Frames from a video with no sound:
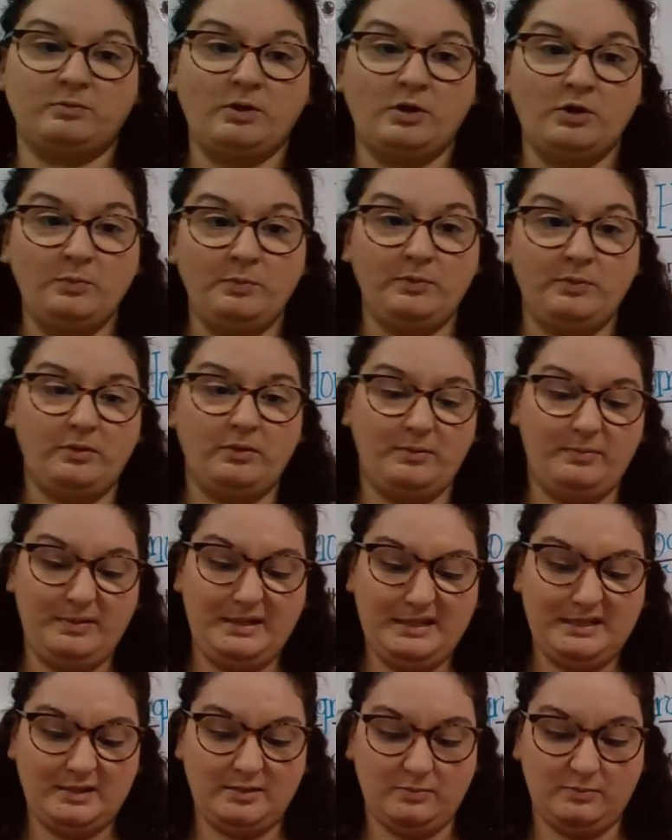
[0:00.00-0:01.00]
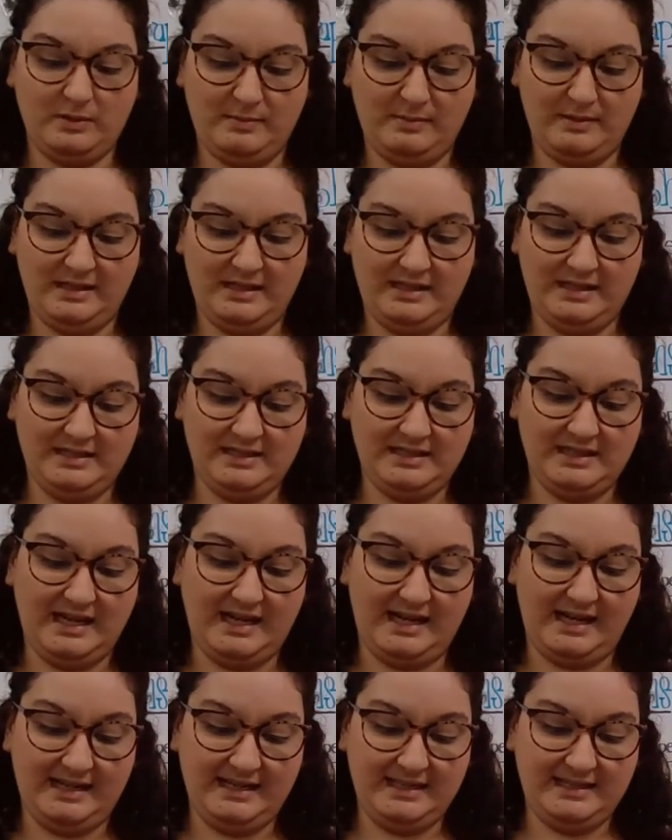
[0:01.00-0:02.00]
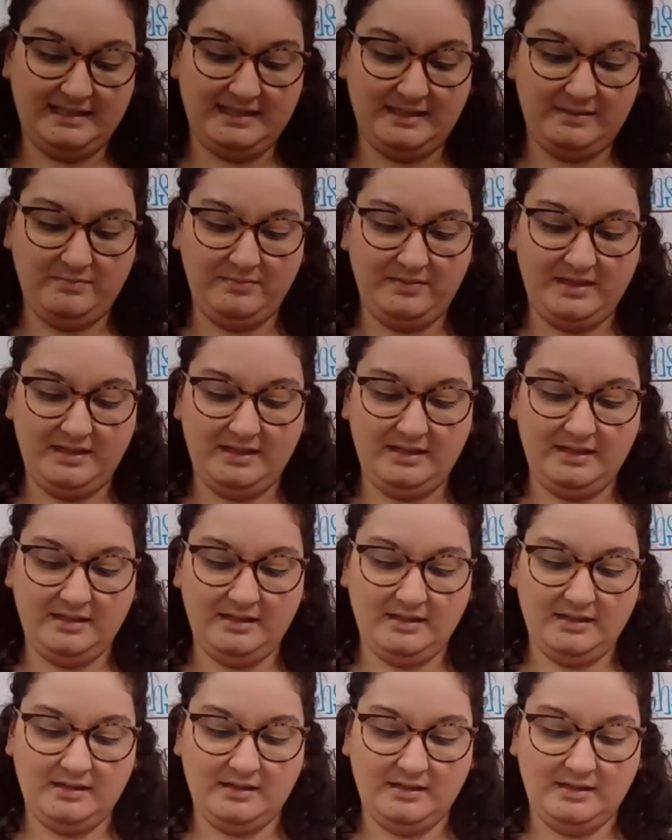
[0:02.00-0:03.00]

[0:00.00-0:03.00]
a rope or a piece of ribbon and tie something.